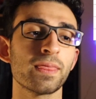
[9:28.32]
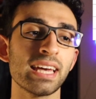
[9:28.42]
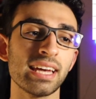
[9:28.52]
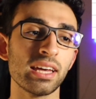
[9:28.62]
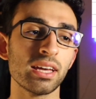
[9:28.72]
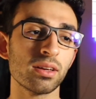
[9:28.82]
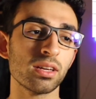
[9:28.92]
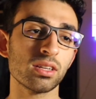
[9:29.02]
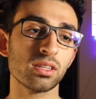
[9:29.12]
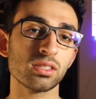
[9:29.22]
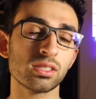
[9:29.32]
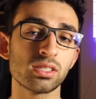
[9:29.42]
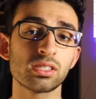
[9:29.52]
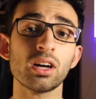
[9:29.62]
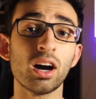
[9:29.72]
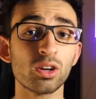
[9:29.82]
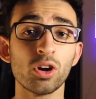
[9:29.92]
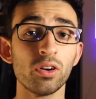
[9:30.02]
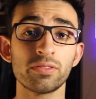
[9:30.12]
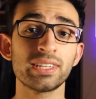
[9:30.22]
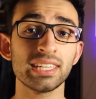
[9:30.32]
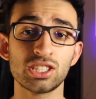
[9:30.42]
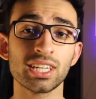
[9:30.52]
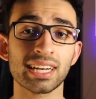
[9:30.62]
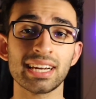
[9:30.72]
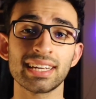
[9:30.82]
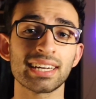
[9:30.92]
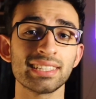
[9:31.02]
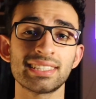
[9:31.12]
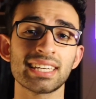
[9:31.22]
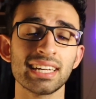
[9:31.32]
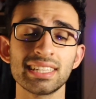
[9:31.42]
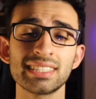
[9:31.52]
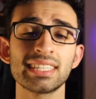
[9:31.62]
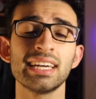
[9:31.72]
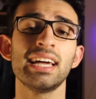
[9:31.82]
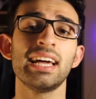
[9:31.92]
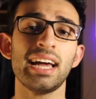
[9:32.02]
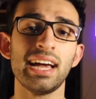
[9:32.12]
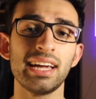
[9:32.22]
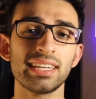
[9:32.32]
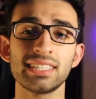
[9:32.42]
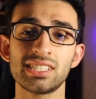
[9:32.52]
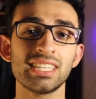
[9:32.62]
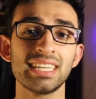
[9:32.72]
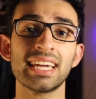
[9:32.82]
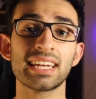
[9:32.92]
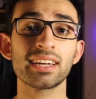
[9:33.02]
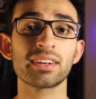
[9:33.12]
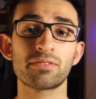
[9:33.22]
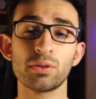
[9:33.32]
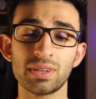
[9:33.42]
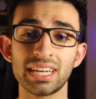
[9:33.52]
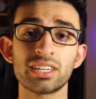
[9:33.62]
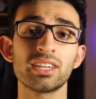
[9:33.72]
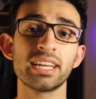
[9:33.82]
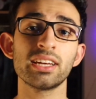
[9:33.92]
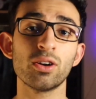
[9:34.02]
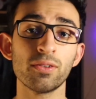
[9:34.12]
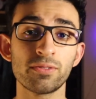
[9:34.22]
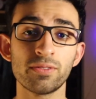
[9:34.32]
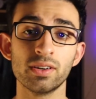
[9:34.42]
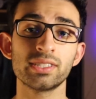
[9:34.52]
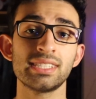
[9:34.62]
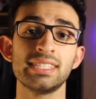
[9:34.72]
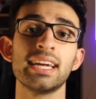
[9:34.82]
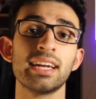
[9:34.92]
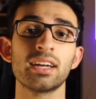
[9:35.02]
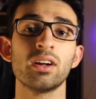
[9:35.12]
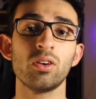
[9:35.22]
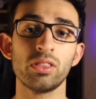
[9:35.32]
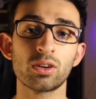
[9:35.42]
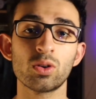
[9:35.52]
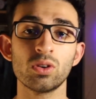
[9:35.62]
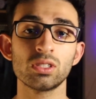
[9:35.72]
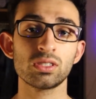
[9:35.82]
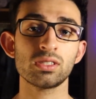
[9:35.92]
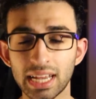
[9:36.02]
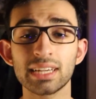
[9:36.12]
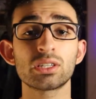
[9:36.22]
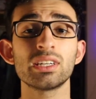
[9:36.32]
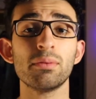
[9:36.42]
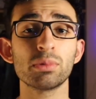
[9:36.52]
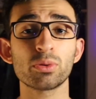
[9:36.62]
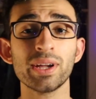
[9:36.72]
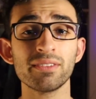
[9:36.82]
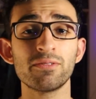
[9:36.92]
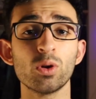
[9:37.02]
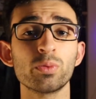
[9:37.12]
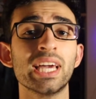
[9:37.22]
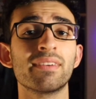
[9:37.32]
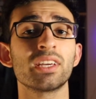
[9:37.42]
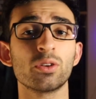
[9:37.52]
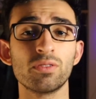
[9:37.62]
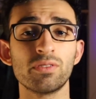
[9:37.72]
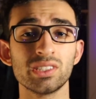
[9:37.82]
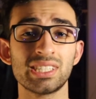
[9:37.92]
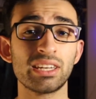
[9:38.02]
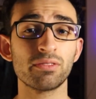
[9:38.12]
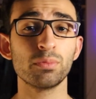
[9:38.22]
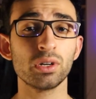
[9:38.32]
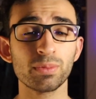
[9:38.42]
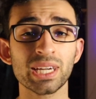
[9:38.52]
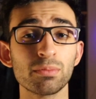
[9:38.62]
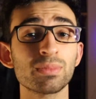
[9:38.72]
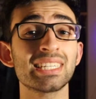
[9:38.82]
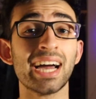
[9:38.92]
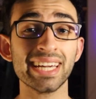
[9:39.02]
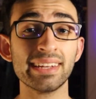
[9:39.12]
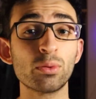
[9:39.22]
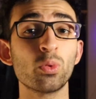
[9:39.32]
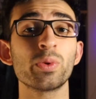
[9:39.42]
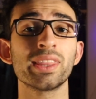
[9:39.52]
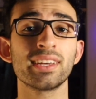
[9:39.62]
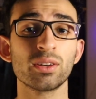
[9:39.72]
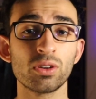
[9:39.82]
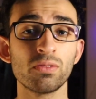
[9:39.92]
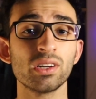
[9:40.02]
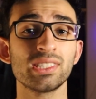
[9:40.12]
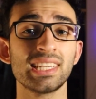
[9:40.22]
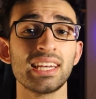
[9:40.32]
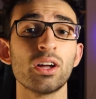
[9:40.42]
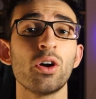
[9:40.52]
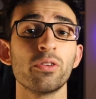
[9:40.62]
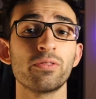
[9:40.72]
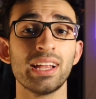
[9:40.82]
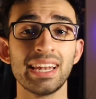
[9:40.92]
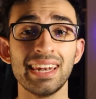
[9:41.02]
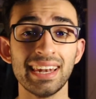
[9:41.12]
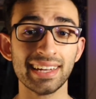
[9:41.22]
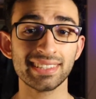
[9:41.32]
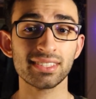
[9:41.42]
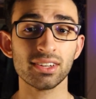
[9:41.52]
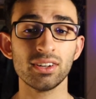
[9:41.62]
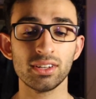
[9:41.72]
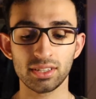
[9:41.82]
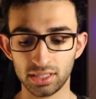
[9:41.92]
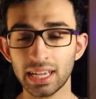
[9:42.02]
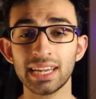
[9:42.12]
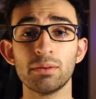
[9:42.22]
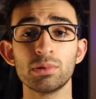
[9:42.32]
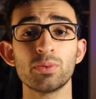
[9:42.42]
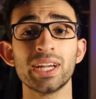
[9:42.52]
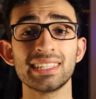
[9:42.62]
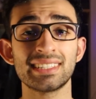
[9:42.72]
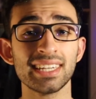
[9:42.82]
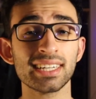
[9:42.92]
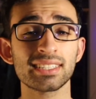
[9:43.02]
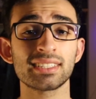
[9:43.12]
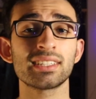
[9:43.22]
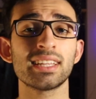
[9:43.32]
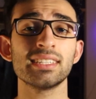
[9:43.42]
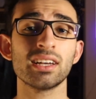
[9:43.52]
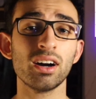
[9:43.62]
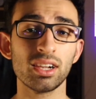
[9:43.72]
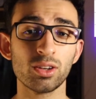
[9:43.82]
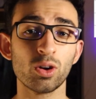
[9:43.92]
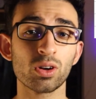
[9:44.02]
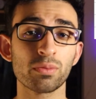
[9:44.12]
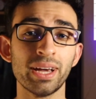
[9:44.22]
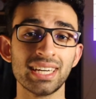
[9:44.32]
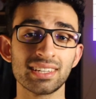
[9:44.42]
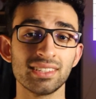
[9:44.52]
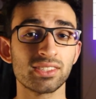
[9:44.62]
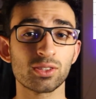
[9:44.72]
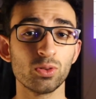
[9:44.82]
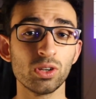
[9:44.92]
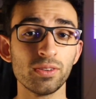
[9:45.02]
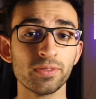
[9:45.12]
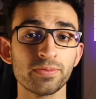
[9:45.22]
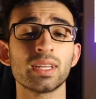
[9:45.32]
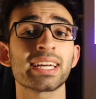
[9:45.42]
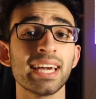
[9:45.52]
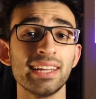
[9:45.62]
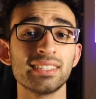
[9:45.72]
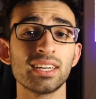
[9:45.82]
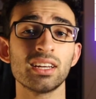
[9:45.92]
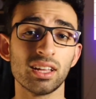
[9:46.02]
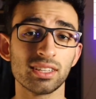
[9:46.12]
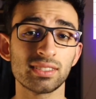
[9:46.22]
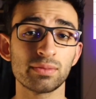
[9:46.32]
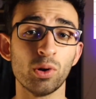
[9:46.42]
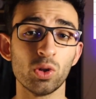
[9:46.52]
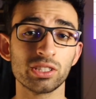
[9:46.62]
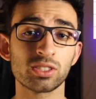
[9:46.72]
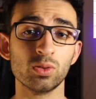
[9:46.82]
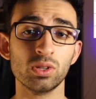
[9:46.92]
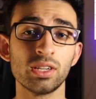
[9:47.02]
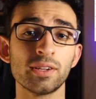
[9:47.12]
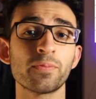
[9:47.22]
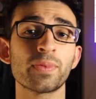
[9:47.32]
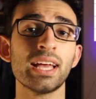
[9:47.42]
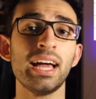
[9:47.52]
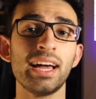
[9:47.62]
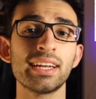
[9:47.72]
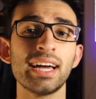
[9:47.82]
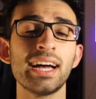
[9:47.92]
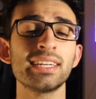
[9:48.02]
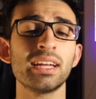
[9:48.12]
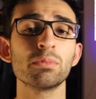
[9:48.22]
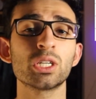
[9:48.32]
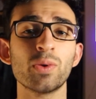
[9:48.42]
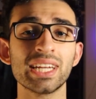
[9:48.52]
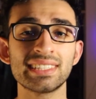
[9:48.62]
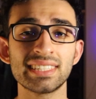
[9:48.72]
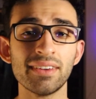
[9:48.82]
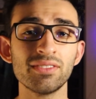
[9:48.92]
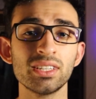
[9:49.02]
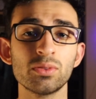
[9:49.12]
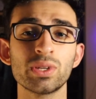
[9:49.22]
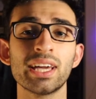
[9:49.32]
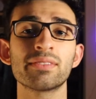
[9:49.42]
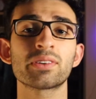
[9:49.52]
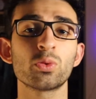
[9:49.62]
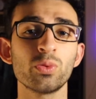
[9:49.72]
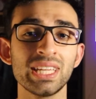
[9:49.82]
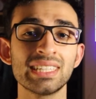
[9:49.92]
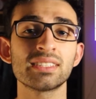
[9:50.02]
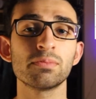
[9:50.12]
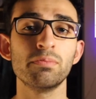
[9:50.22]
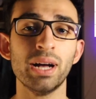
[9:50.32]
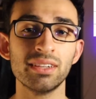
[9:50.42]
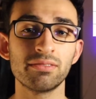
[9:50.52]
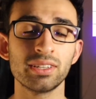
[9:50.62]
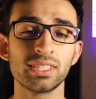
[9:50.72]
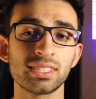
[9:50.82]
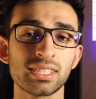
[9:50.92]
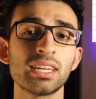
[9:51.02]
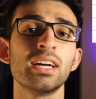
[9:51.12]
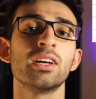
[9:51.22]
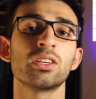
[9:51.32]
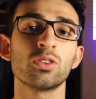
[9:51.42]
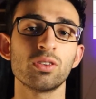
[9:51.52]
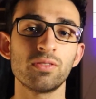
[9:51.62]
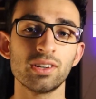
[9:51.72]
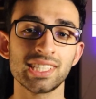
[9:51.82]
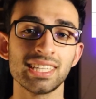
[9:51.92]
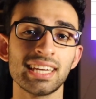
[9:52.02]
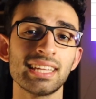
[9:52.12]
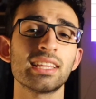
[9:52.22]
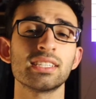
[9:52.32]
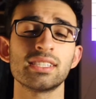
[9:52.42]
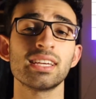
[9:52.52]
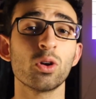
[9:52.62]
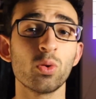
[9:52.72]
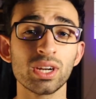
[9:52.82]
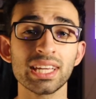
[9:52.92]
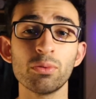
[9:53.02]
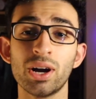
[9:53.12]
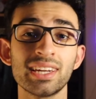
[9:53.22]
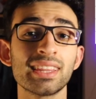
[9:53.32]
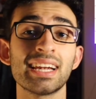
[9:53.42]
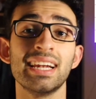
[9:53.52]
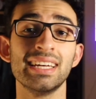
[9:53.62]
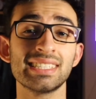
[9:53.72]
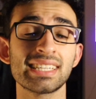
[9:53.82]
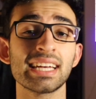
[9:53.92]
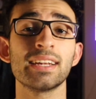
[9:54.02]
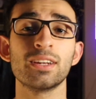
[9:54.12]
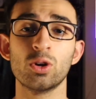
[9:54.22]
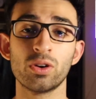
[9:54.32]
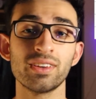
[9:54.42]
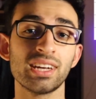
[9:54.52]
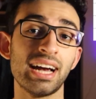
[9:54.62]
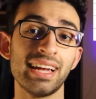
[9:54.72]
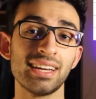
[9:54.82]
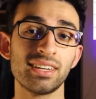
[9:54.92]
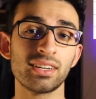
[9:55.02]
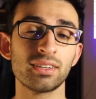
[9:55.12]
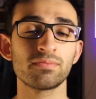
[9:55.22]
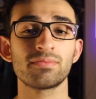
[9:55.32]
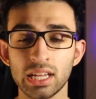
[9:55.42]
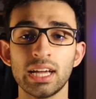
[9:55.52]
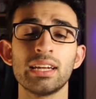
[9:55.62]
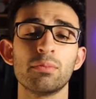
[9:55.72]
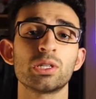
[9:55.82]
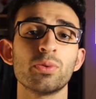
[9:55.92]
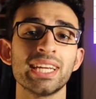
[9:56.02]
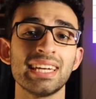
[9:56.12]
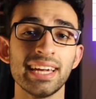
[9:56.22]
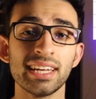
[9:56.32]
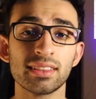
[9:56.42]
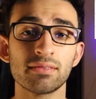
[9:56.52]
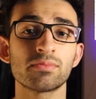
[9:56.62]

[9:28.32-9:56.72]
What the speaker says: they start off teaching clinical skills and history taking from literally your first day on the course. At number 24, we have the University of Birmingham tied with the University of Leicester. And number 26 is Hull York Medical School. Again, another small school. And at number 27, we have Queen's Belfast University. This is the only one in the list in Northern Ireland. And number 28,